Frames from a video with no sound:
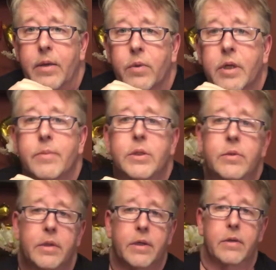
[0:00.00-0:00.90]
welcome to
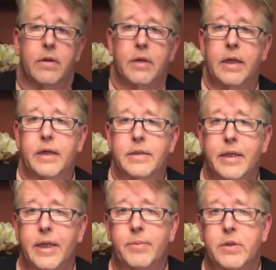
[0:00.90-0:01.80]
another
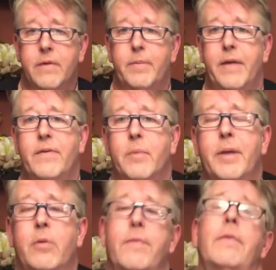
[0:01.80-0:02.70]
exciting episode of my
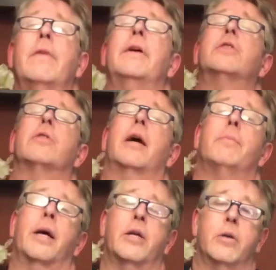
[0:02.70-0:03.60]
Filipino adventure. I'm
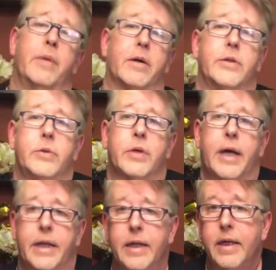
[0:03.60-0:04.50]
Mike, your American tour
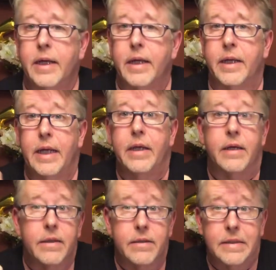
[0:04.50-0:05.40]
guide.
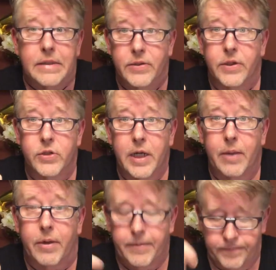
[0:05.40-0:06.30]
Yna is in the
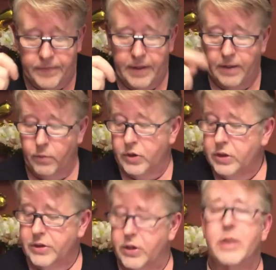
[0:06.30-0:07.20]
shower, which
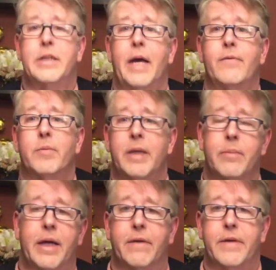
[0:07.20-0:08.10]
is a good time for me to
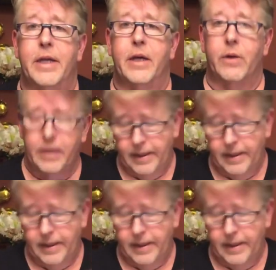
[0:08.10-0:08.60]
make a video